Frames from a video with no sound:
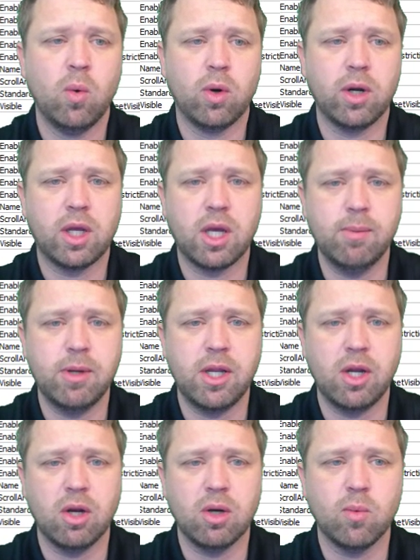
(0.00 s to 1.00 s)
we're going to come in
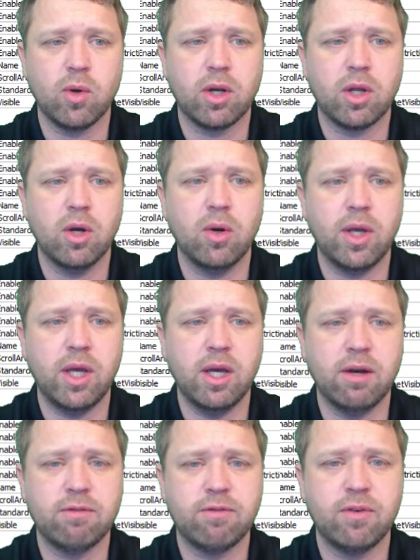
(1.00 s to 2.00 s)
here and we're going to go
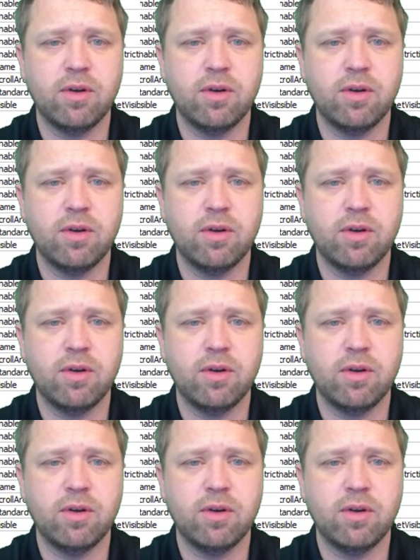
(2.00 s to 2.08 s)
if